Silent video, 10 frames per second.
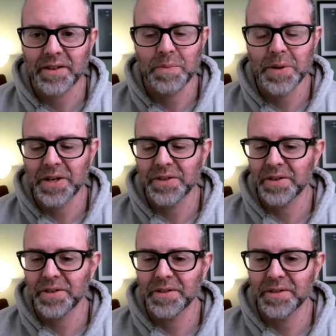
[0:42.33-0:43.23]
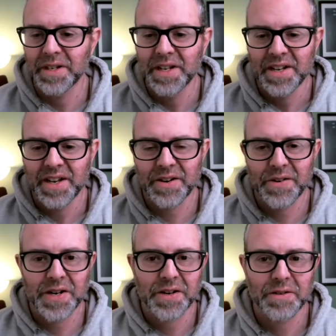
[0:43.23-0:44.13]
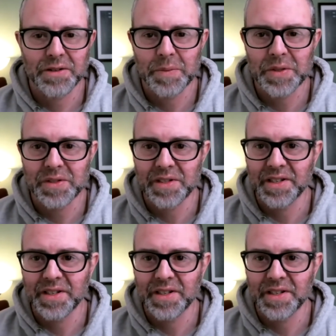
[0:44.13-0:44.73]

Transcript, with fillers: Hope you guys are had a great Christmas